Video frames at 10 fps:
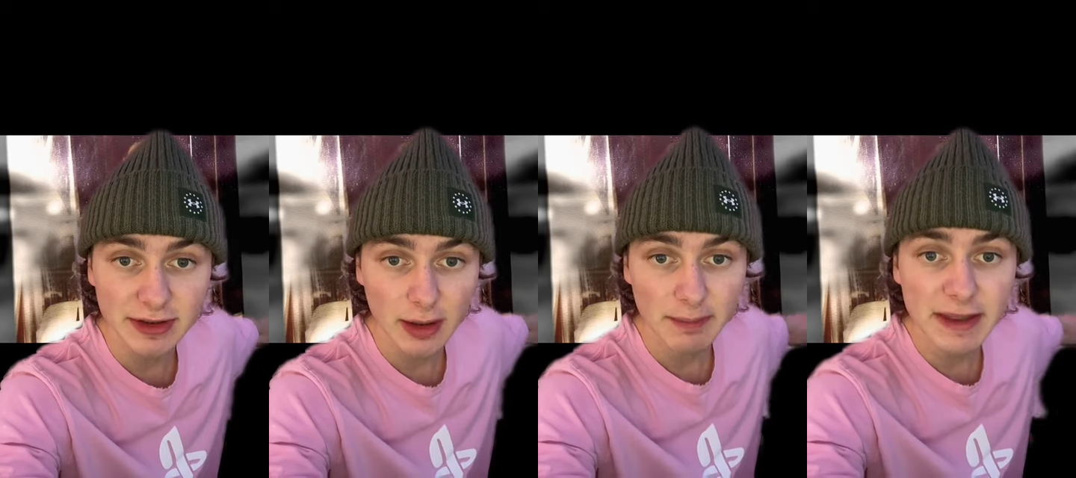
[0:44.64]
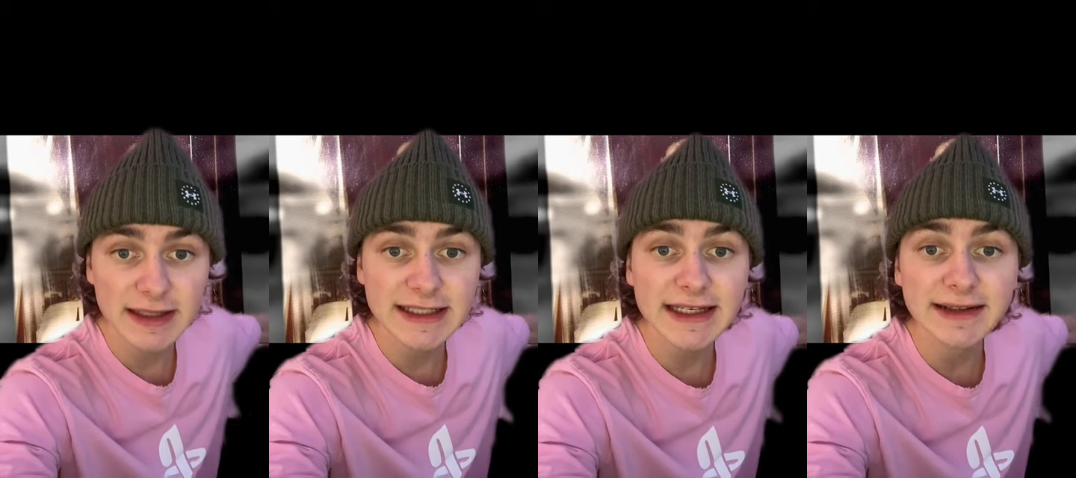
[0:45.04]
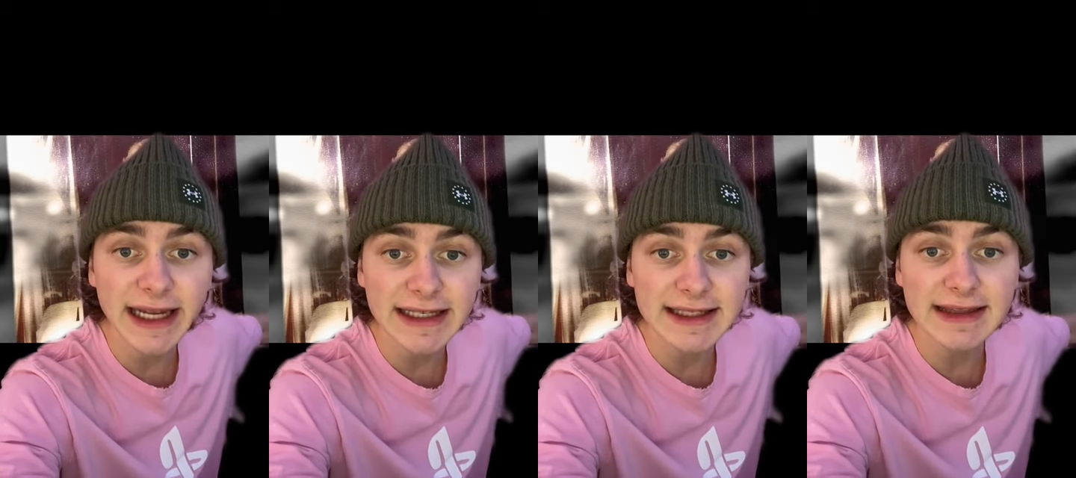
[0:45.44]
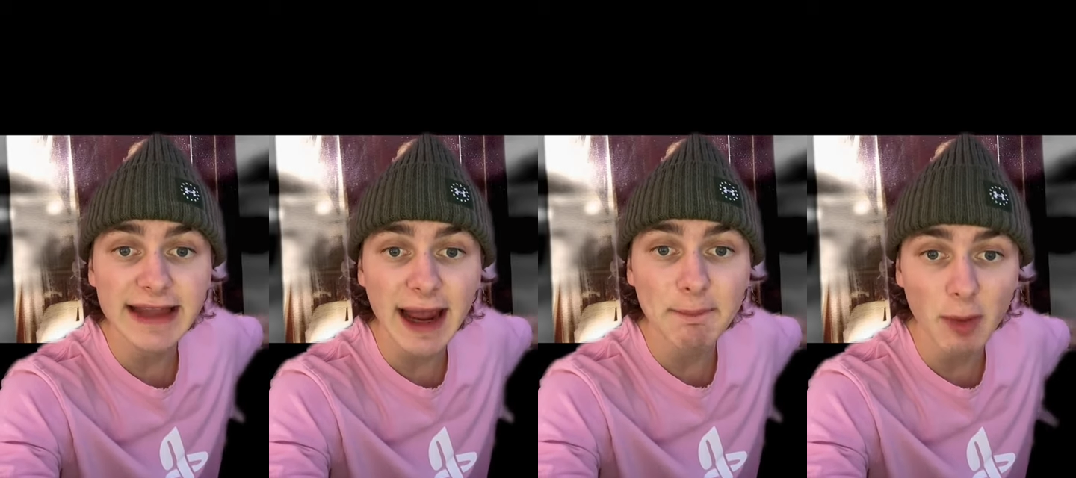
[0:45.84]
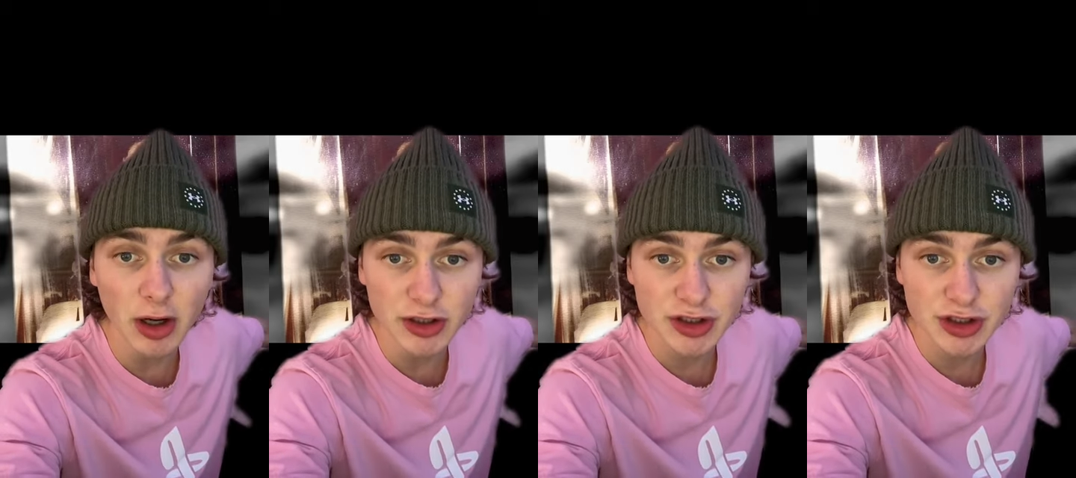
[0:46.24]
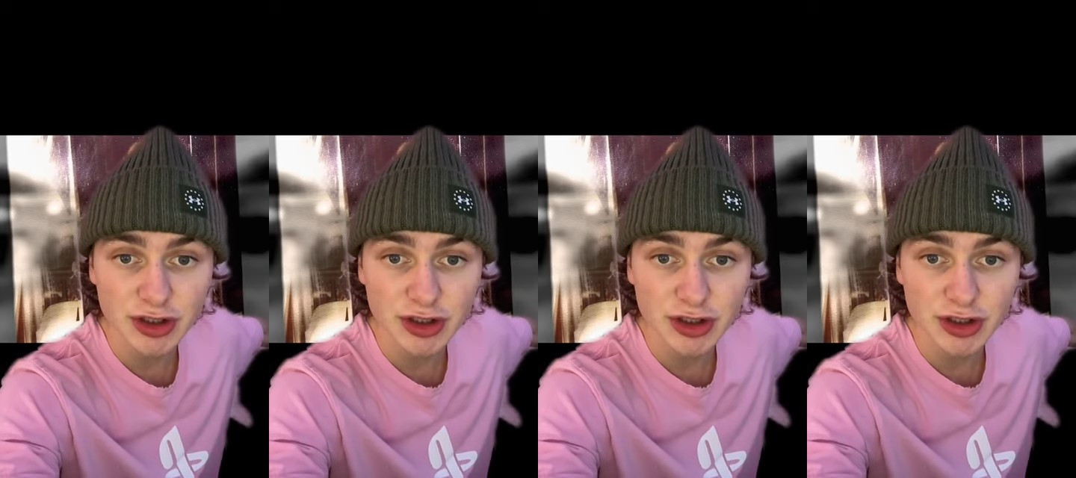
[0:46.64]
because he liked it that much.